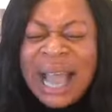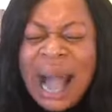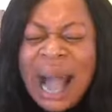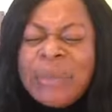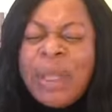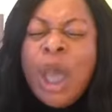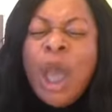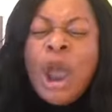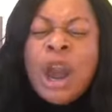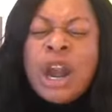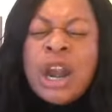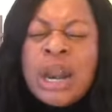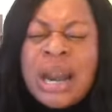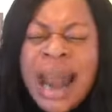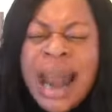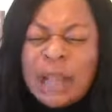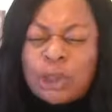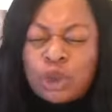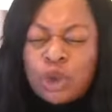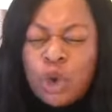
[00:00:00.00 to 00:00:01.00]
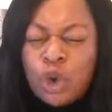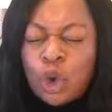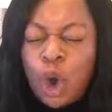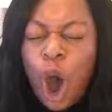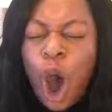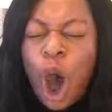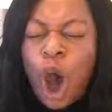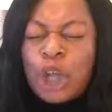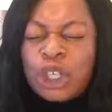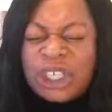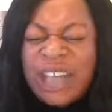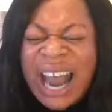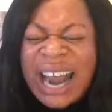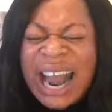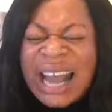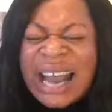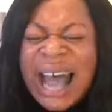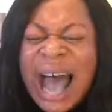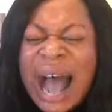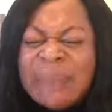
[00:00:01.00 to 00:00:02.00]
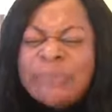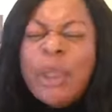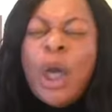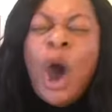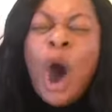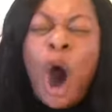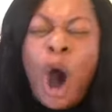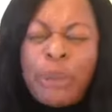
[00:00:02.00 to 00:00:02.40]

Latuko sharada.